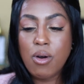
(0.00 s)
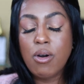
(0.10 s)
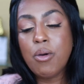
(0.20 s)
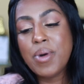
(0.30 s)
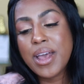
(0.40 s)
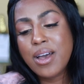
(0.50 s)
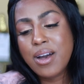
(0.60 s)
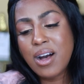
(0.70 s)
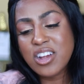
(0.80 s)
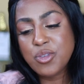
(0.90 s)
Oh my
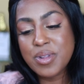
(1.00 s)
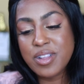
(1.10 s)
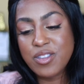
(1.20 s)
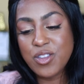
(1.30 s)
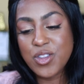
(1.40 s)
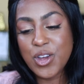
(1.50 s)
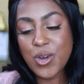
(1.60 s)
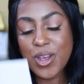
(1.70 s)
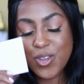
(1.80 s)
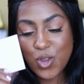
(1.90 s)
gosh, but this is good.
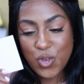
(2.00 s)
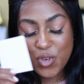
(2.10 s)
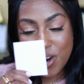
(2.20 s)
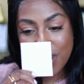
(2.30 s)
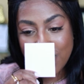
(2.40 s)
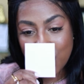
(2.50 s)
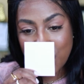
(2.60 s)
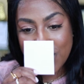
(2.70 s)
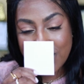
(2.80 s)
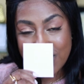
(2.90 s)
Okay, so far, oh
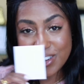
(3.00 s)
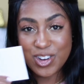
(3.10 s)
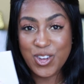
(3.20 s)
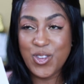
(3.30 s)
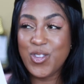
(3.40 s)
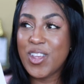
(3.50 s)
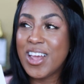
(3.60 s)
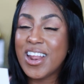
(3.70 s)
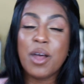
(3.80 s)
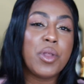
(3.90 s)
my gosh, are you
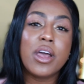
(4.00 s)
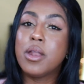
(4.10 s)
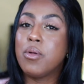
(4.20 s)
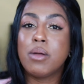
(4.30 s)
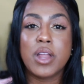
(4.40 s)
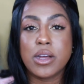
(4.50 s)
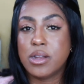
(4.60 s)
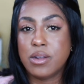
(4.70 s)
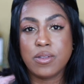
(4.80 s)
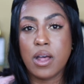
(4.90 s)
saying it? I'm not gonna, I'm not
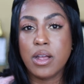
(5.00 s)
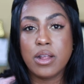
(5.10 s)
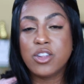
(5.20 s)
gonna decide.